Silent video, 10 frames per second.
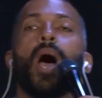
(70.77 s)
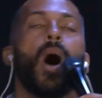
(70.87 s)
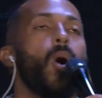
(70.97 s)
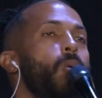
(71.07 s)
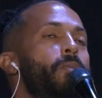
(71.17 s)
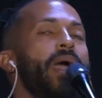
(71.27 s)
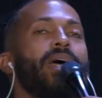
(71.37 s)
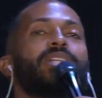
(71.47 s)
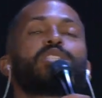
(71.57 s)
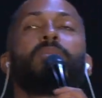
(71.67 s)

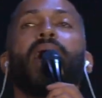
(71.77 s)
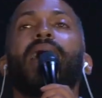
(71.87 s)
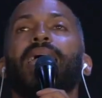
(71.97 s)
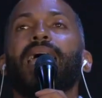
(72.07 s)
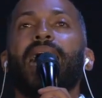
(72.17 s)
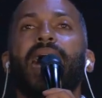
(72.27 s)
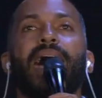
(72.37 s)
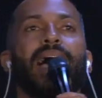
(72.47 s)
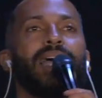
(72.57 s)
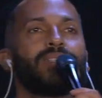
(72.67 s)
opens my
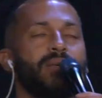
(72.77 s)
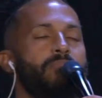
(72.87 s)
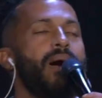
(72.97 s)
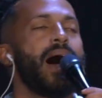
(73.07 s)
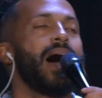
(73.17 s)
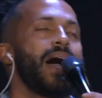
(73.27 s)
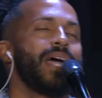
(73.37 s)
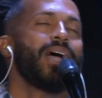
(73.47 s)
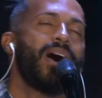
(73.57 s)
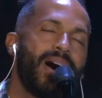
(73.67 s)
eyes, and
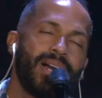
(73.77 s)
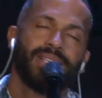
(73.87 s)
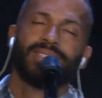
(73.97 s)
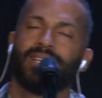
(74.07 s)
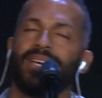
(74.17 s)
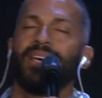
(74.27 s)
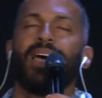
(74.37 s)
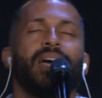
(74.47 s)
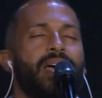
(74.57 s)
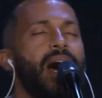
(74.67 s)
my heart
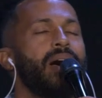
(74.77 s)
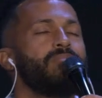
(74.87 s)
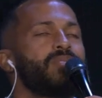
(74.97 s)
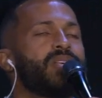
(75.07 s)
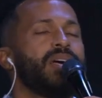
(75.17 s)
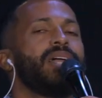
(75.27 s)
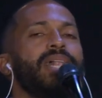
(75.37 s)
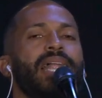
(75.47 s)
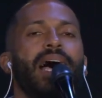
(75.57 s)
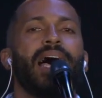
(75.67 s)
comes
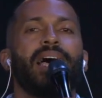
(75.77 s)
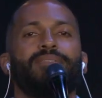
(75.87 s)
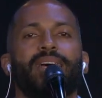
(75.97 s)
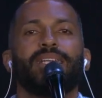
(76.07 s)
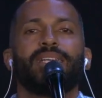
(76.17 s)
alive, and